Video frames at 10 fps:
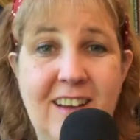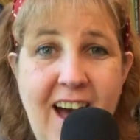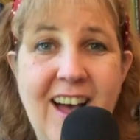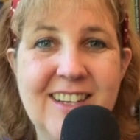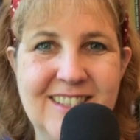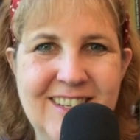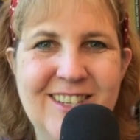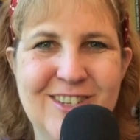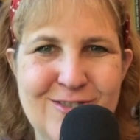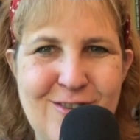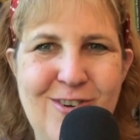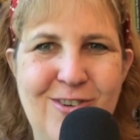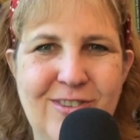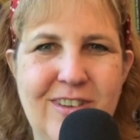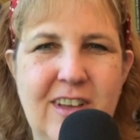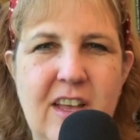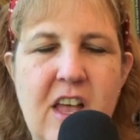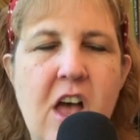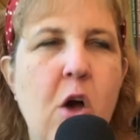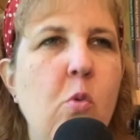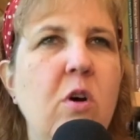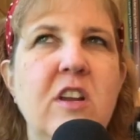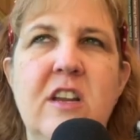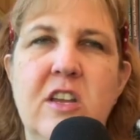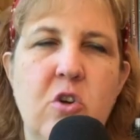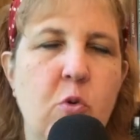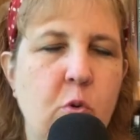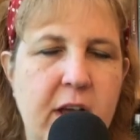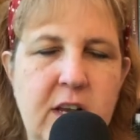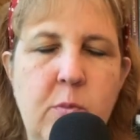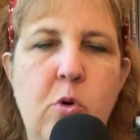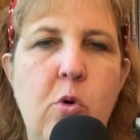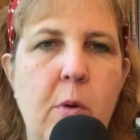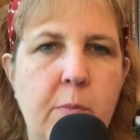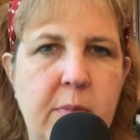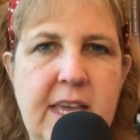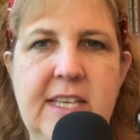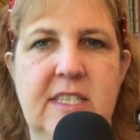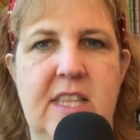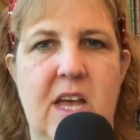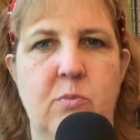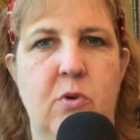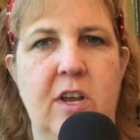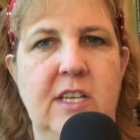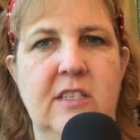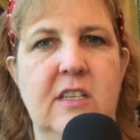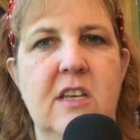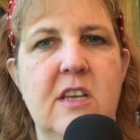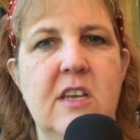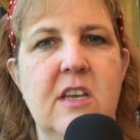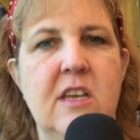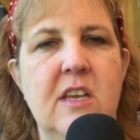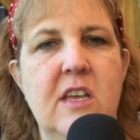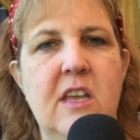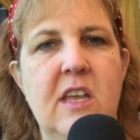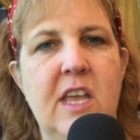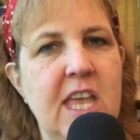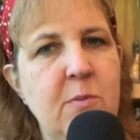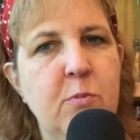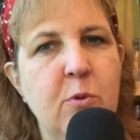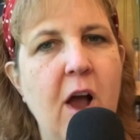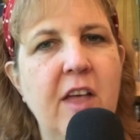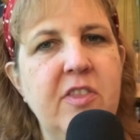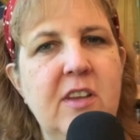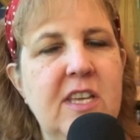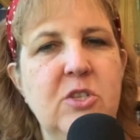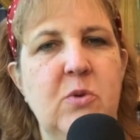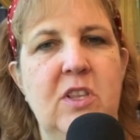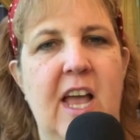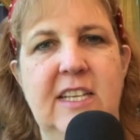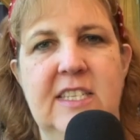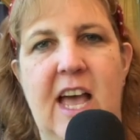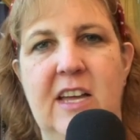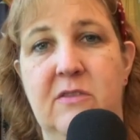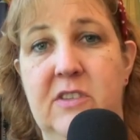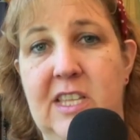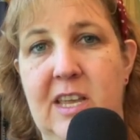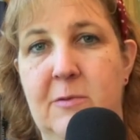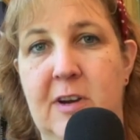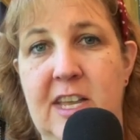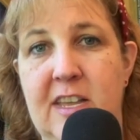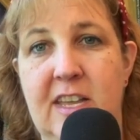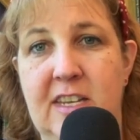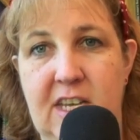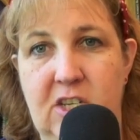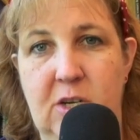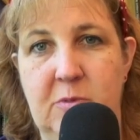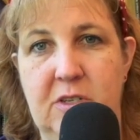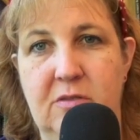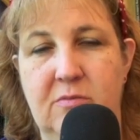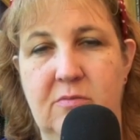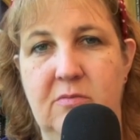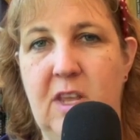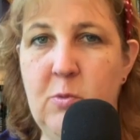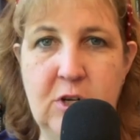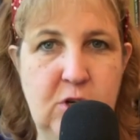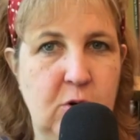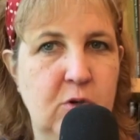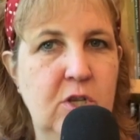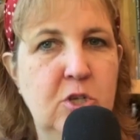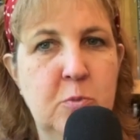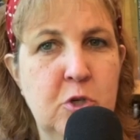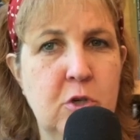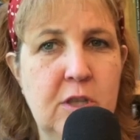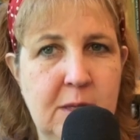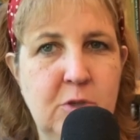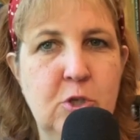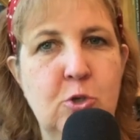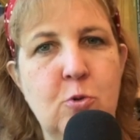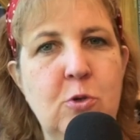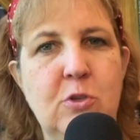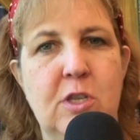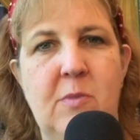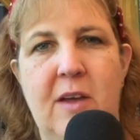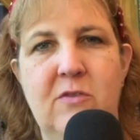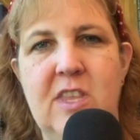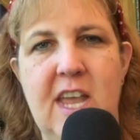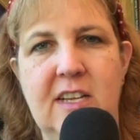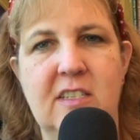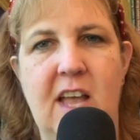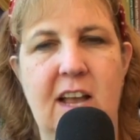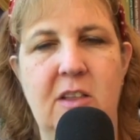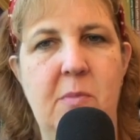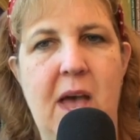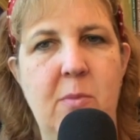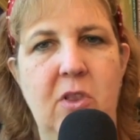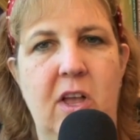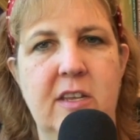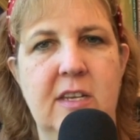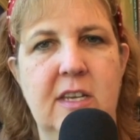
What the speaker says: God is in control. What an incredible peace that brings. He brought the Israelites out of slavery in Egypt. He returned them to Jerusalem after the exile in Babylon.